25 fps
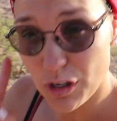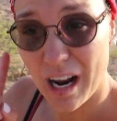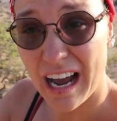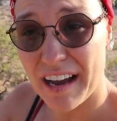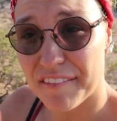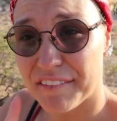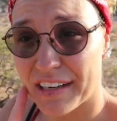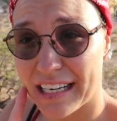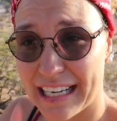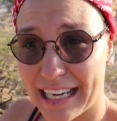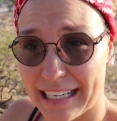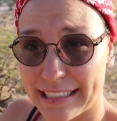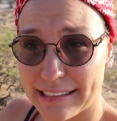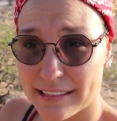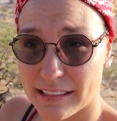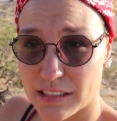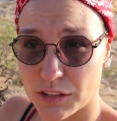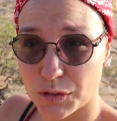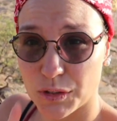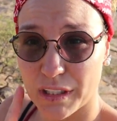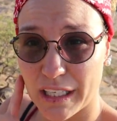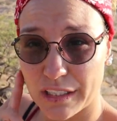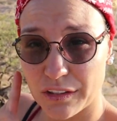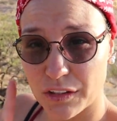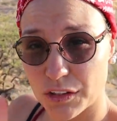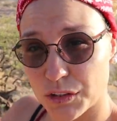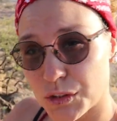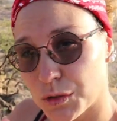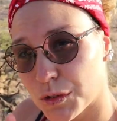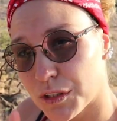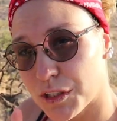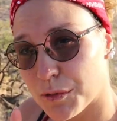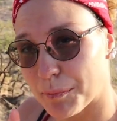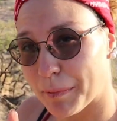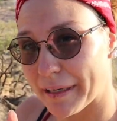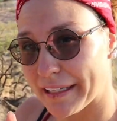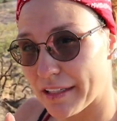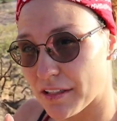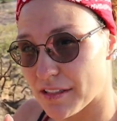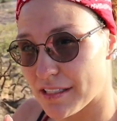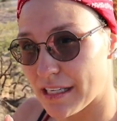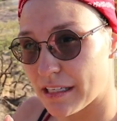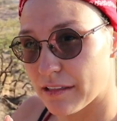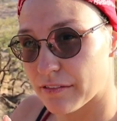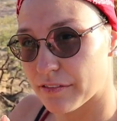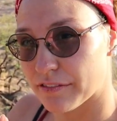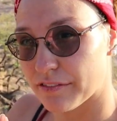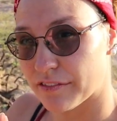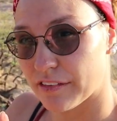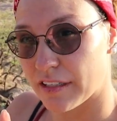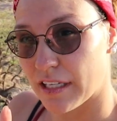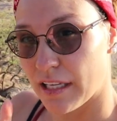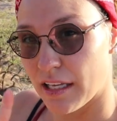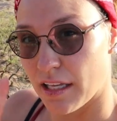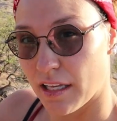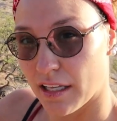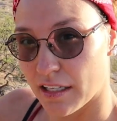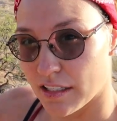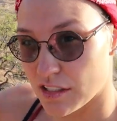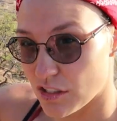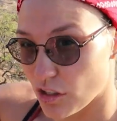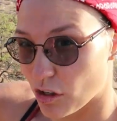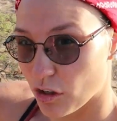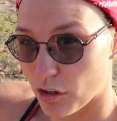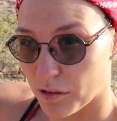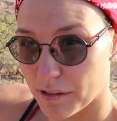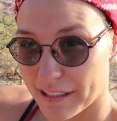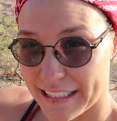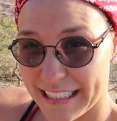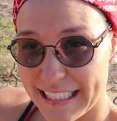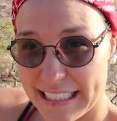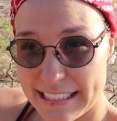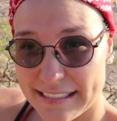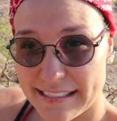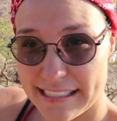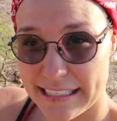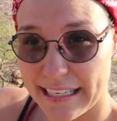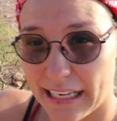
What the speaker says: to have a guide. You cannot do it by yourself. So he's